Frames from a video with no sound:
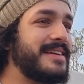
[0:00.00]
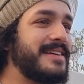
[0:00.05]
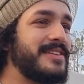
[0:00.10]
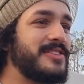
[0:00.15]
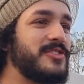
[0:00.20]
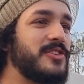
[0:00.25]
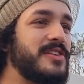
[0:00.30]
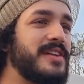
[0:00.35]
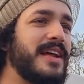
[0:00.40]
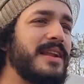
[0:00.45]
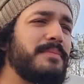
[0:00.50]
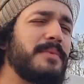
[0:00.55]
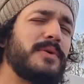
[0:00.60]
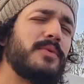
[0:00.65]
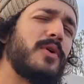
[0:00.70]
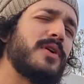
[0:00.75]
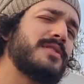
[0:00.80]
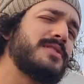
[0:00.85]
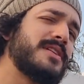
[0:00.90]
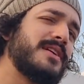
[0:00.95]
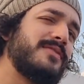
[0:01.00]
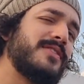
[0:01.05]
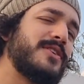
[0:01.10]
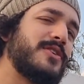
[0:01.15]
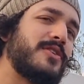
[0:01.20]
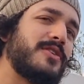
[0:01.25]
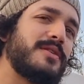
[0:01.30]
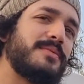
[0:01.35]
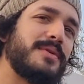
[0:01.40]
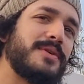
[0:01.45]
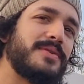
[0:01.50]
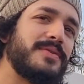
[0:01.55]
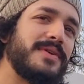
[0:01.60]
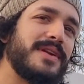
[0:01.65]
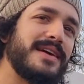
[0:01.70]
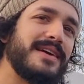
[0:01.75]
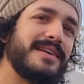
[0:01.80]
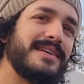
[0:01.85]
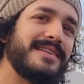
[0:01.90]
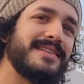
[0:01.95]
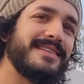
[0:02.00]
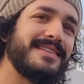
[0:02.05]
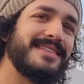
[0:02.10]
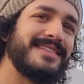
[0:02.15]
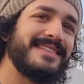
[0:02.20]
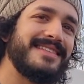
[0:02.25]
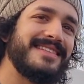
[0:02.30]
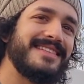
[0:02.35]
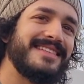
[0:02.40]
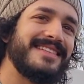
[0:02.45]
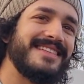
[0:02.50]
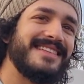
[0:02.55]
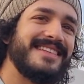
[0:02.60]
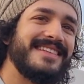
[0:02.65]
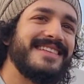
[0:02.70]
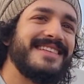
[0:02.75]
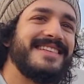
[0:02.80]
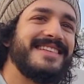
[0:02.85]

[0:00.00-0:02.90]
so tell me what shall we talk about today anything